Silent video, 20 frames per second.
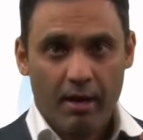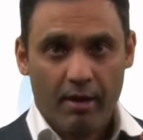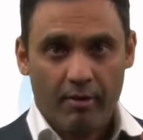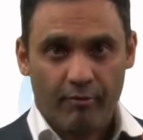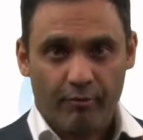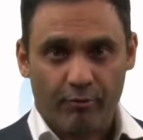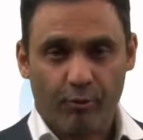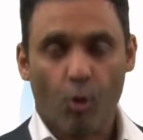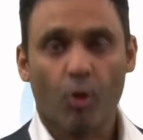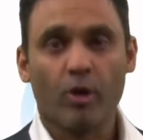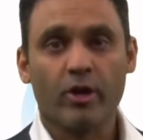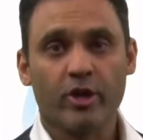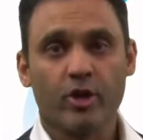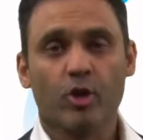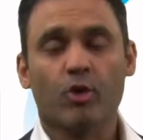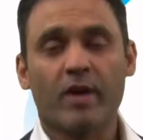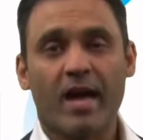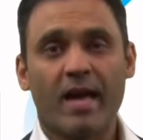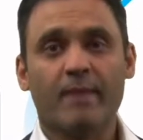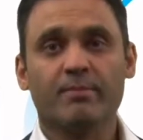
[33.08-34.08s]
For
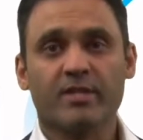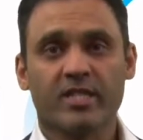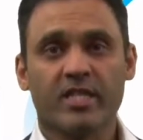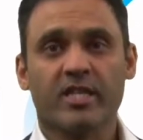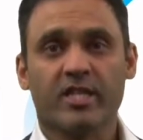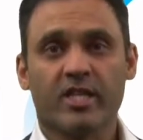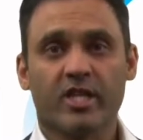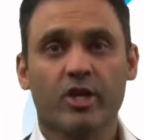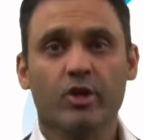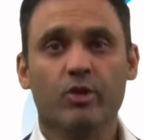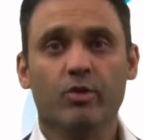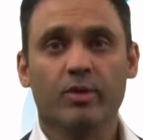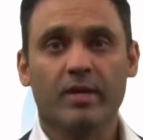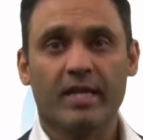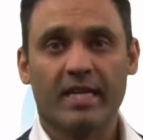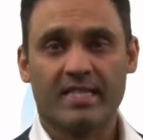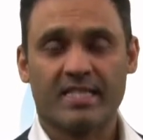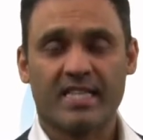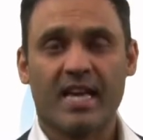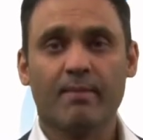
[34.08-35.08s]
your MCQ
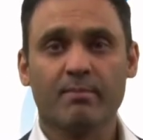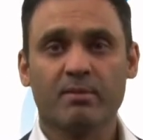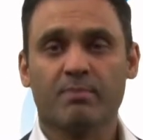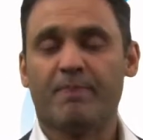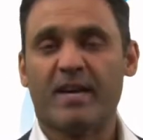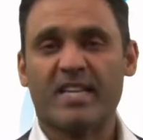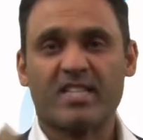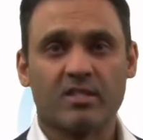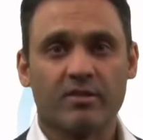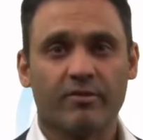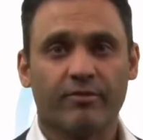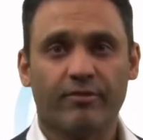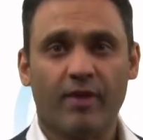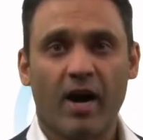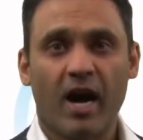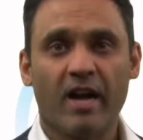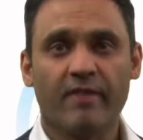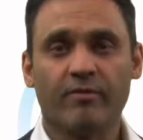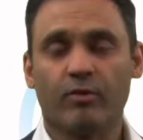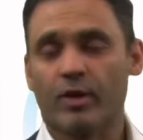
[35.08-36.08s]
exams, best of
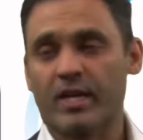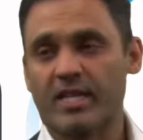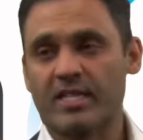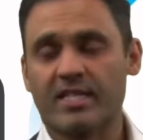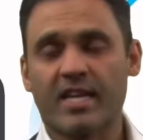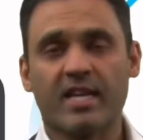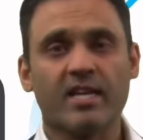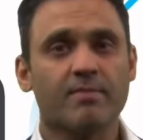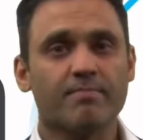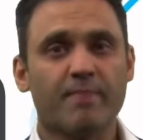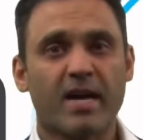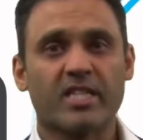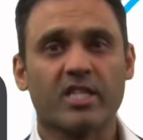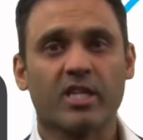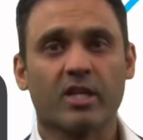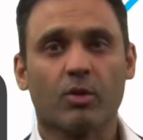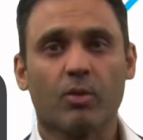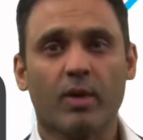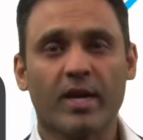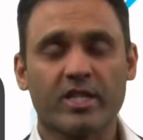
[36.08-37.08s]
five or extended
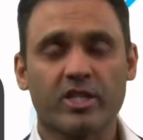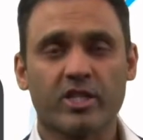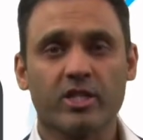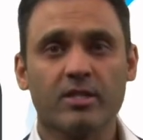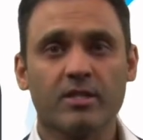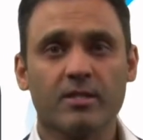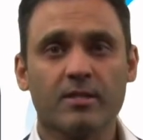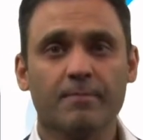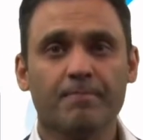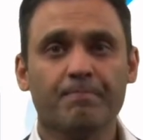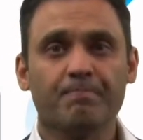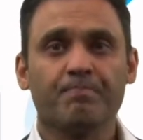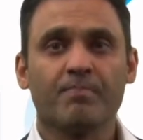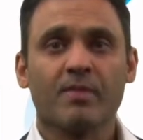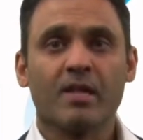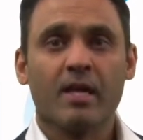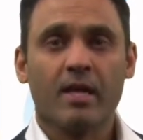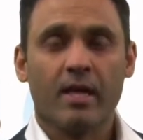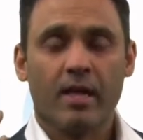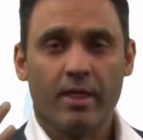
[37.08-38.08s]
matching questions,
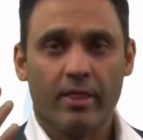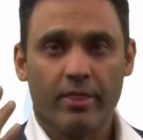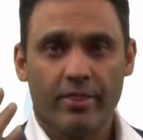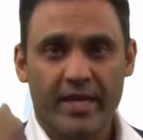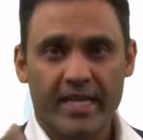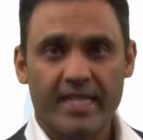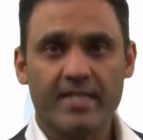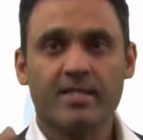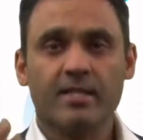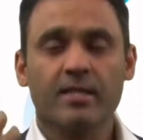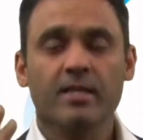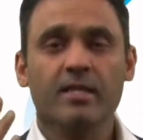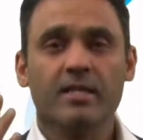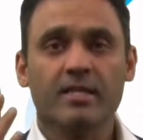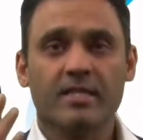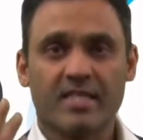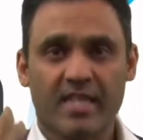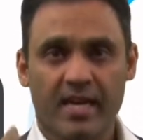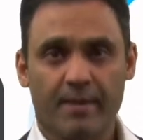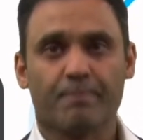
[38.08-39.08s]
these
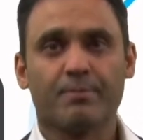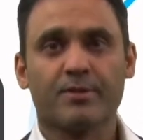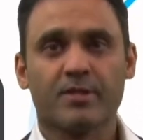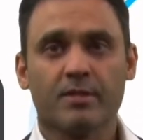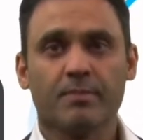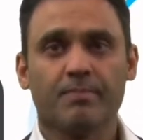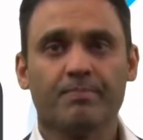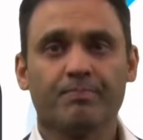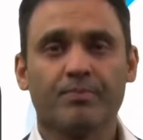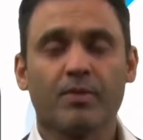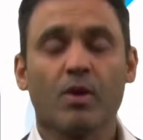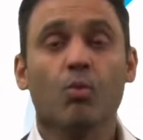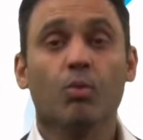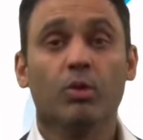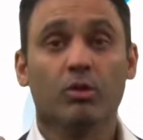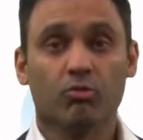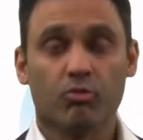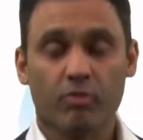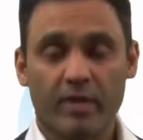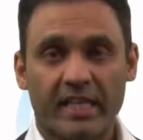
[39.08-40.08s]
tips
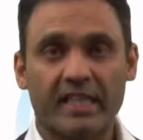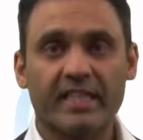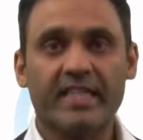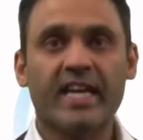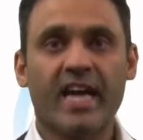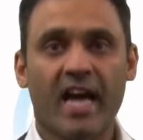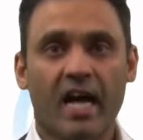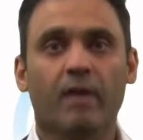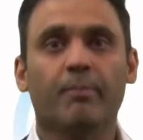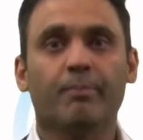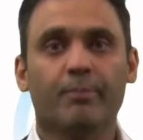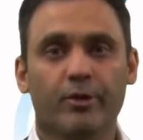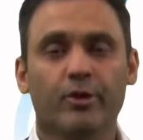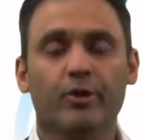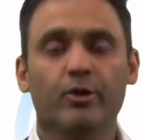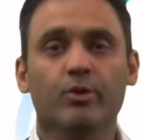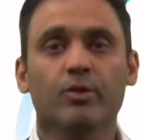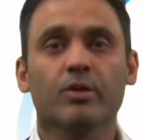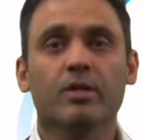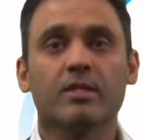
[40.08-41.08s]
will really help
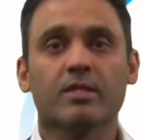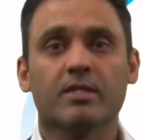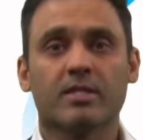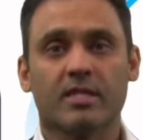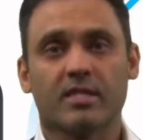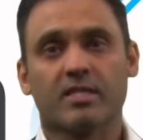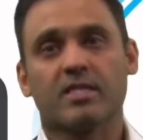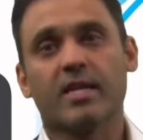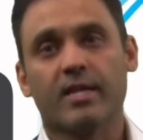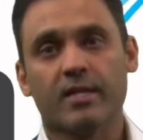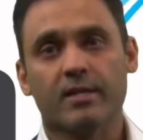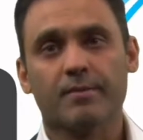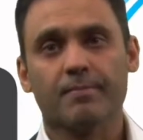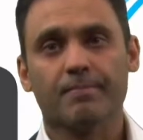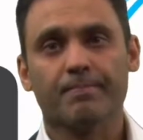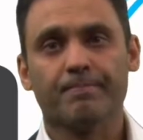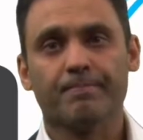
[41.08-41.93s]
you succeed.